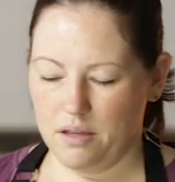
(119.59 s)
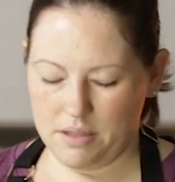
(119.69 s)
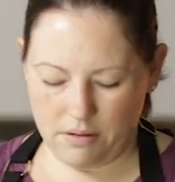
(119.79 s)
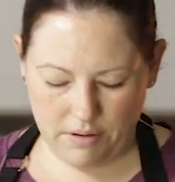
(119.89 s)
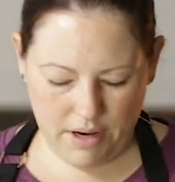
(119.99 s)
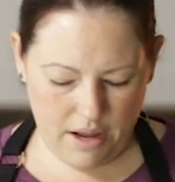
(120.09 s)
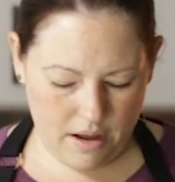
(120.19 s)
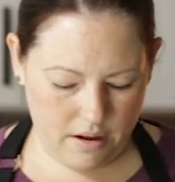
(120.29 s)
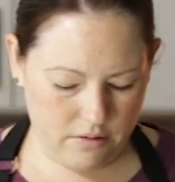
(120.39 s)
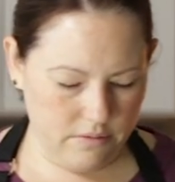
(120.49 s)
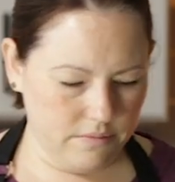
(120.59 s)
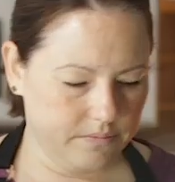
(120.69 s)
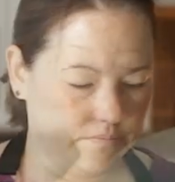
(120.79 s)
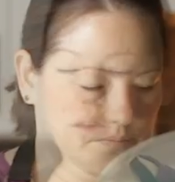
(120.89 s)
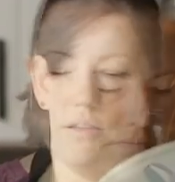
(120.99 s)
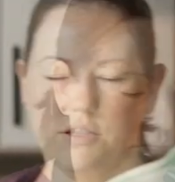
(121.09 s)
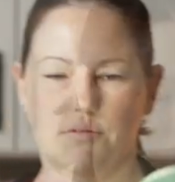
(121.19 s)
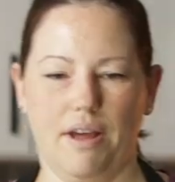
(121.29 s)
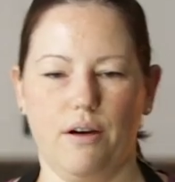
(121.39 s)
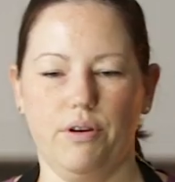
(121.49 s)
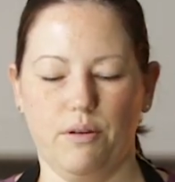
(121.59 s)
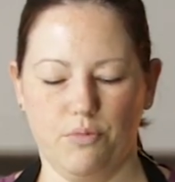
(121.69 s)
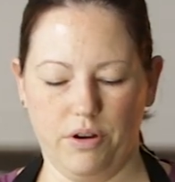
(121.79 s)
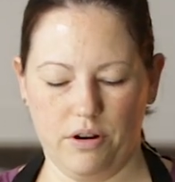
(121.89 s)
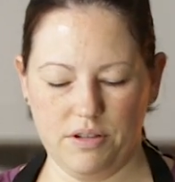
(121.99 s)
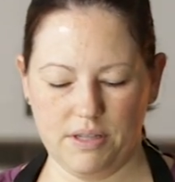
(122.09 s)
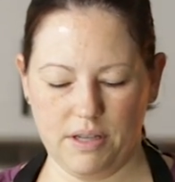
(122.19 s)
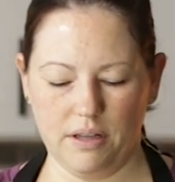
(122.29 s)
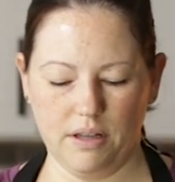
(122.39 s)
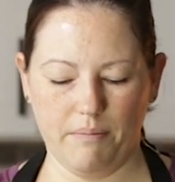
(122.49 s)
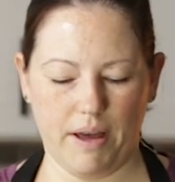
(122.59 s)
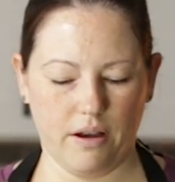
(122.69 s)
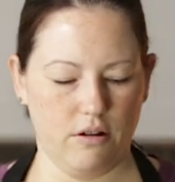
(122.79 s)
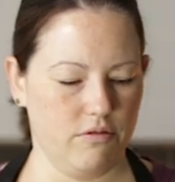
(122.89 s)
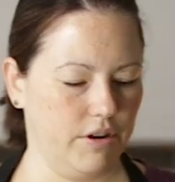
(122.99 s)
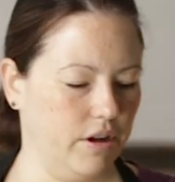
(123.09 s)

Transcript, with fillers: So now we can bring our skillet back over